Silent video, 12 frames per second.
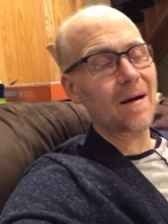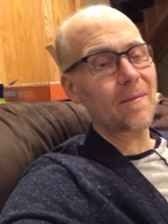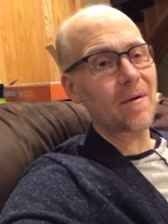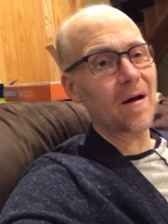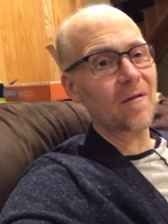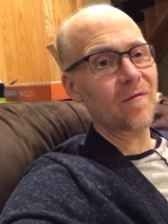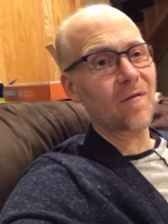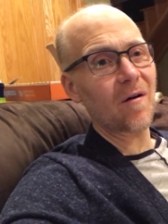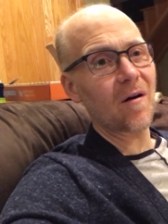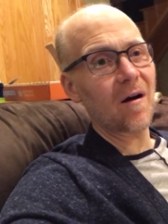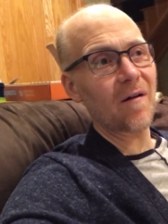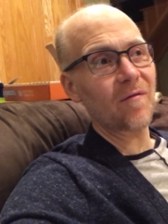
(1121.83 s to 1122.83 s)
I'm not
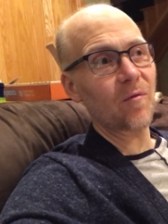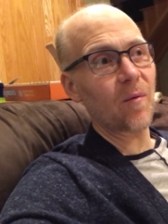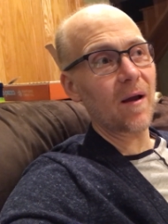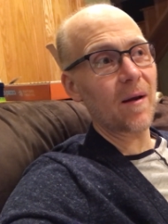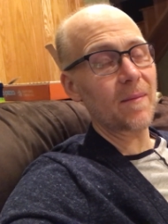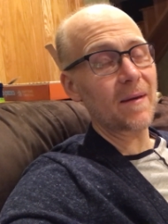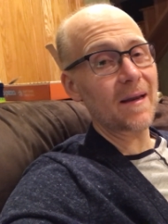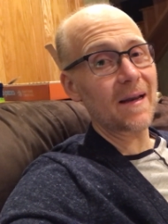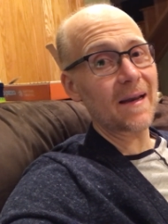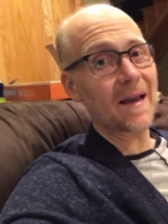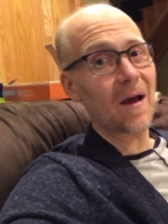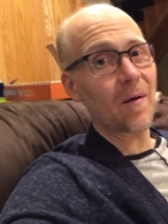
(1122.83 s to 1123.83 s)
far off the way I'm
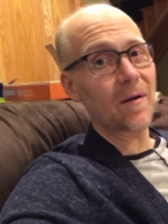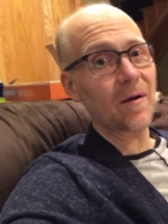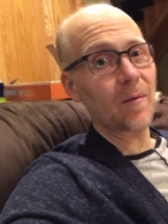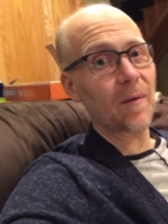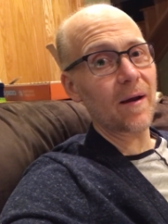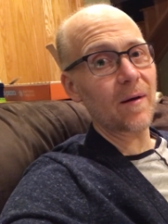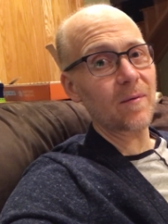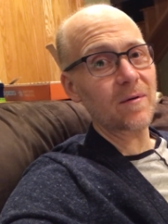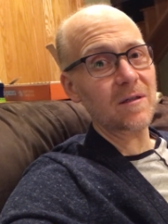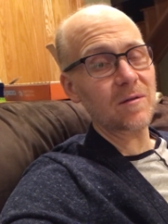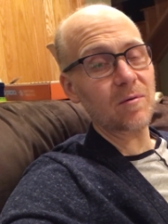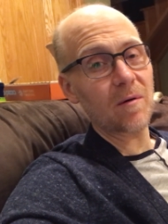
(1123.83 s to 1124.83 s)
eating now anyway, which
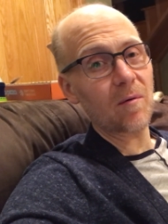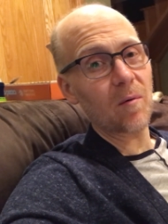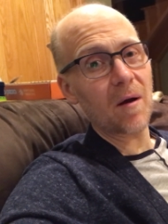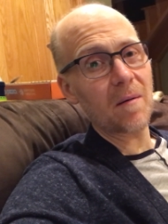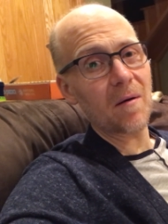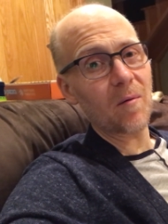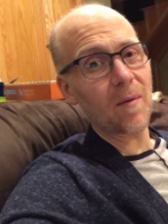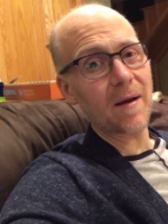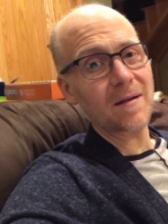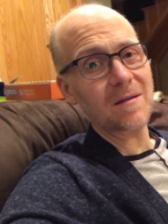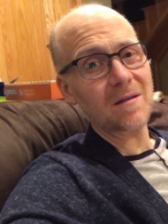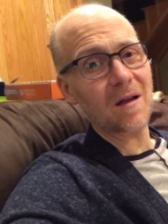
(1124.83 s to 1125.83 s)
is probably why my
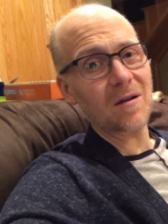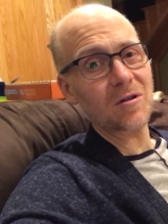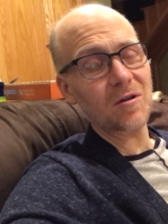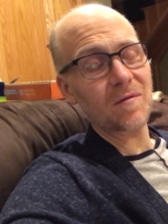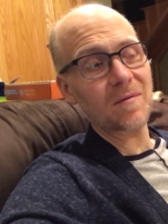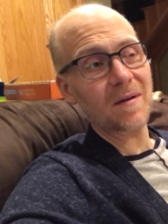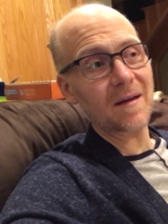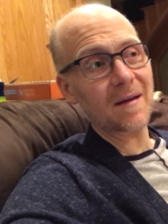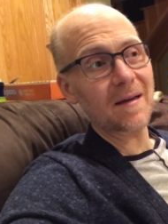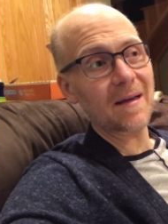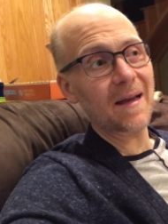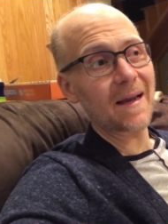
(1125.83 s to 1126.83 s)
weight's not
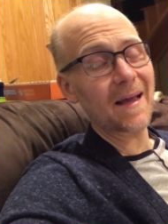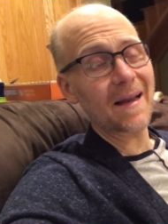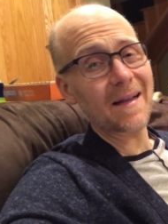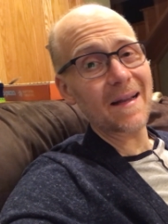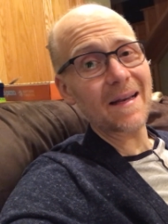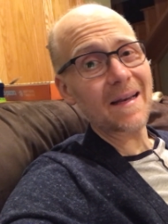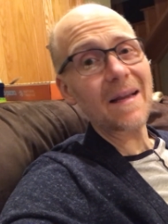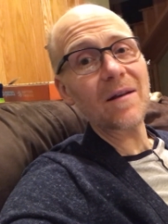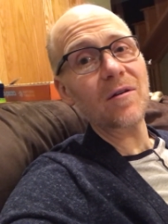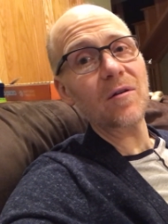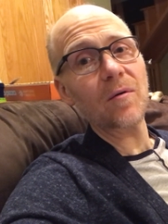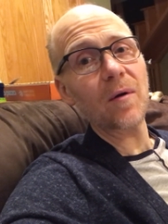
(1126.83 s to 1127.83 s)
shifting. And again, it didn't
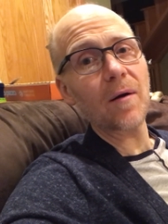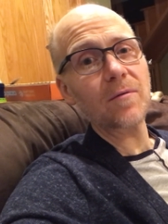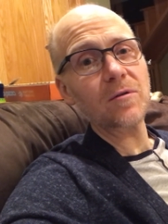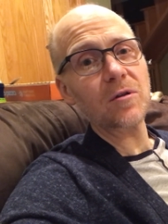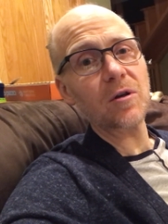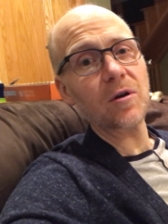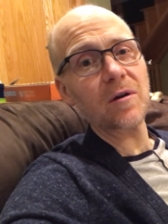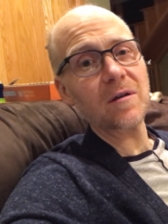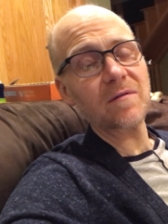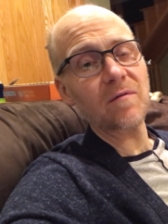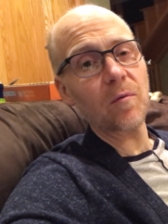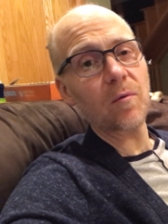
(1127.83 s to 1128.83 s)
need to. I was just
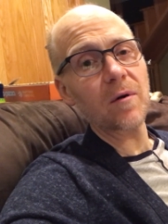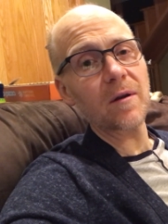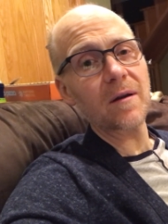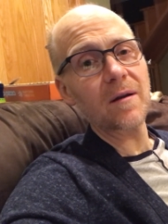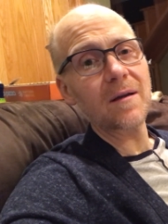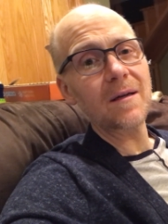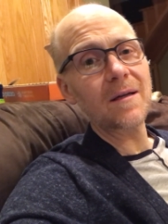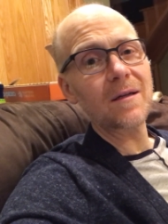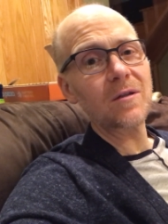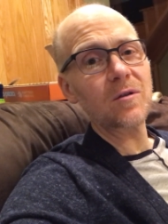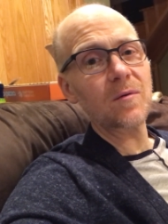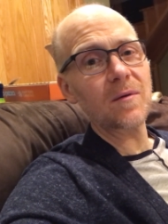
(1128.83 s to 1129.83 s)
curious if it would,
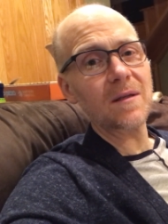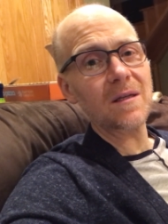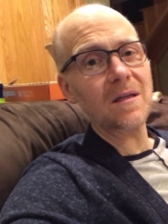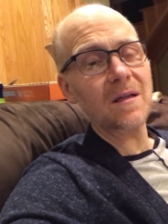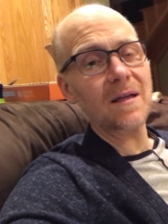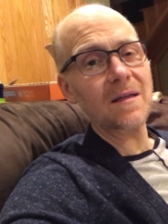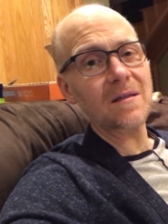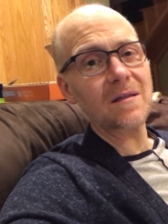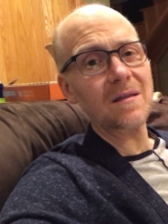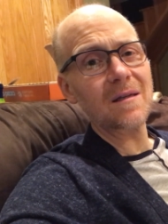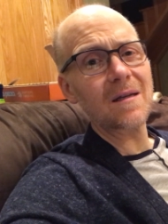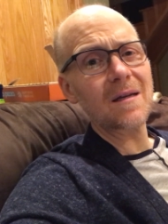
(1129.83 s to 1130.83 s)
doing this cleanse.